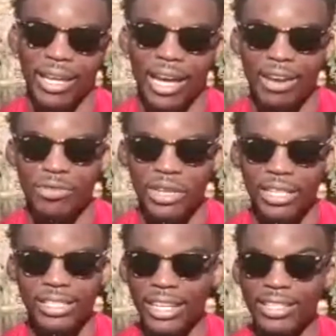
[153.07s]
I really
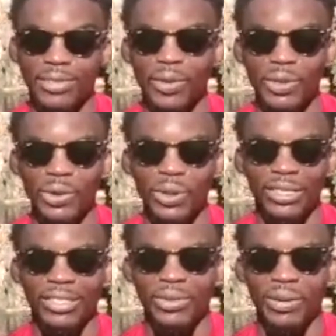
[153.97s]
just don't know what to do.